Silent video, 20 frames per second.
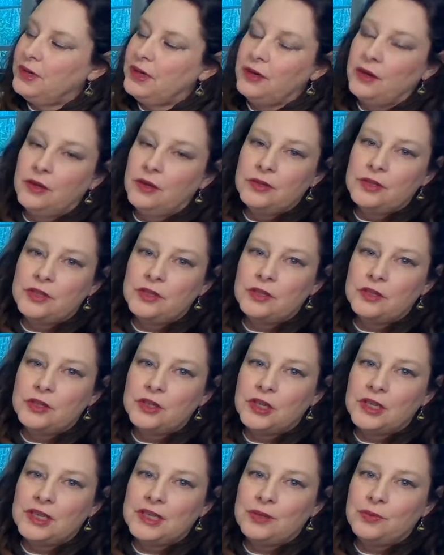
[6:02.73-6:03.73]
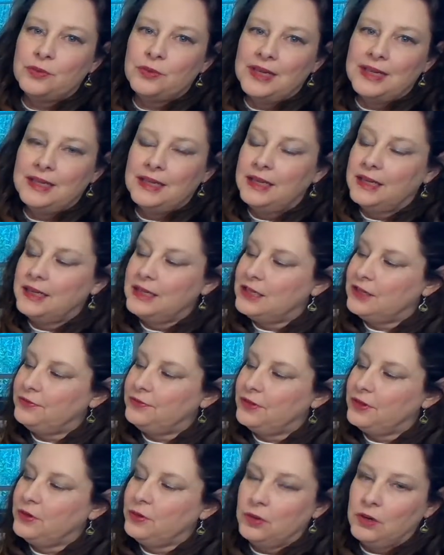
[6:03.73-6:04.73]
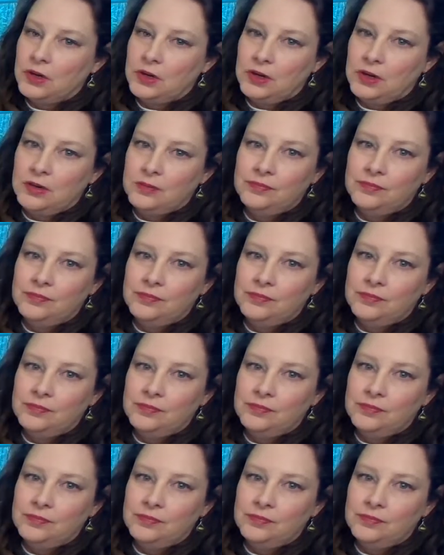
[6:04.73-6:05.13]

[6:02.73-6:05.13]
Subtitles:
notes, they're just written in a different order.